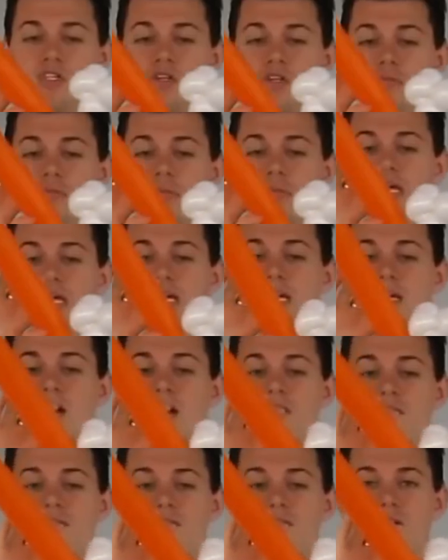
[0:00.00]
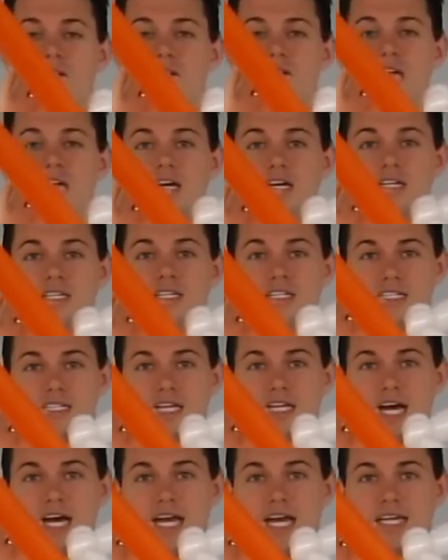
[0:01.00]
should be enough to
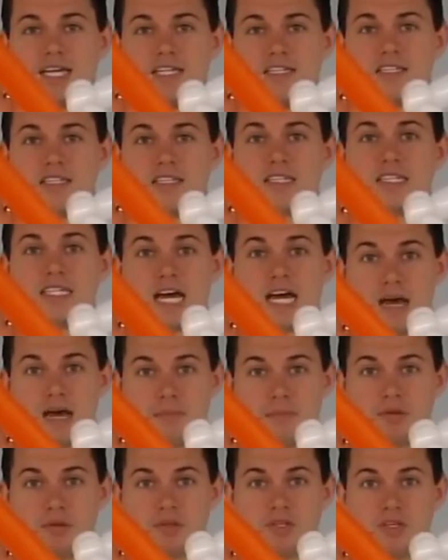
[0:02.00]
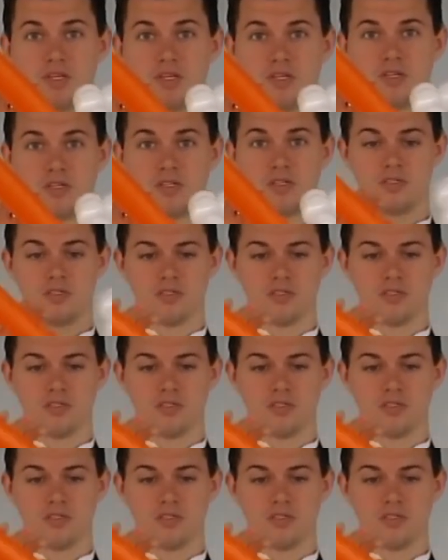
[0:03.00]
tie into the top of the